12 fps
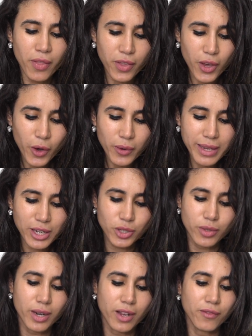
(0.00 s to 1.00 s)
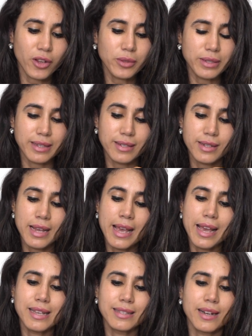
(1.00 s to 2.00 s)
The only issue that I've noticed
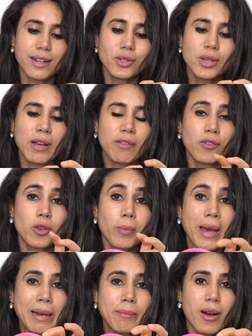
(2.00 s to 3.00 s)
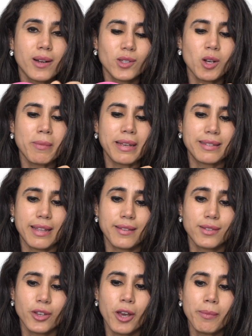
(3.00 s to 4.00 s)
is that I do have a few pen marks on my
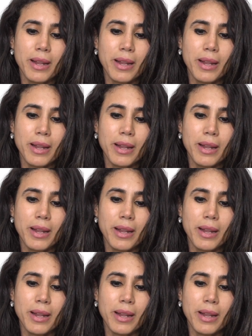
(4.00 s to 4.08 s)
stethoscope.